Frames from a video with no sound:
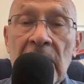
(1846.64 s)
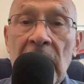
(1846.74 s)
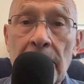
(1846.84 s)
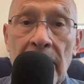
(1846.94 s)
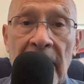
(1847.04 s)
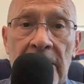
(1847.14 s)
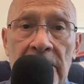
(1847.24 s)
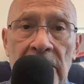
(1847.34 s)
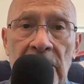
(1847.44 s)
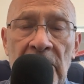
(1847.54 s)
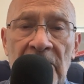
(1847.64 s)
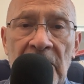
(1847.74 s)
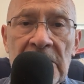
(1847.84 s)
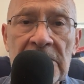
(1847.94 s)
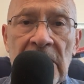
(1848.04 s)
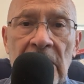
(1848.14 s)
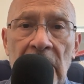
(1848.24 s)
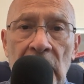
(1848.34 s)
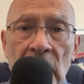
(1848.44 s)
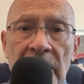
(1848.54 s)
Applied to the universe,
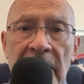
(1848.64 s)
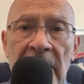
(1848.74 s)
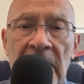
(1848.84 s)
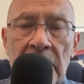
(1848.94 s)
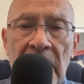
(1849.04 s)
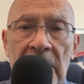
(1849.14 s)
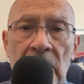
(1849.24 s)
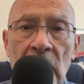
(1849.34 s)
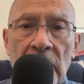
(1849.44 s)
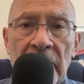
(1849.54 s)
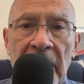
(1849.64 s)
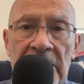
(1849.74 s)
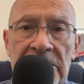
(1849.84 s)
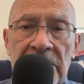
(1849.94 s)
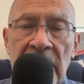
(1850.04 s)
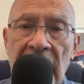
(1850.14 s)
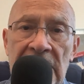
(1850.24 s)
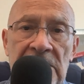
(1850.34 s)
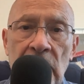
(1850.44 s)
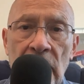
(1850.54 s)
no beginning meant no creation,
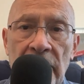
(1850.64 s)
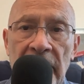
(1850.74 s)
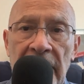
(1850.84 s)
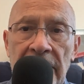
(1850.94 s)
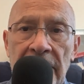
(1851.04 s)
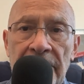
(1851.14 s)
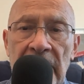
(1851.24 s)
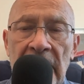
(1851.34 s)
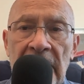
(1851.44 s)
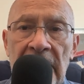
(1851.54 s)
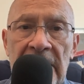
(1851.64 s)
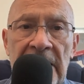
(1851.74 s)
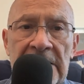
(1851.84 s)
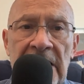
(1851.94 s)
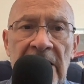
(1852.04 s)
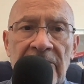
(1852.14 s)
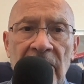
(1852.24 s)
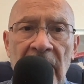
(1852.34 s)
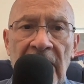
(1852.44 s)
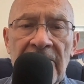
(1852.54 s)
hence no creator. This gave
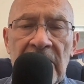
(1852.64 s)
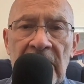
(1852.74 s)
rise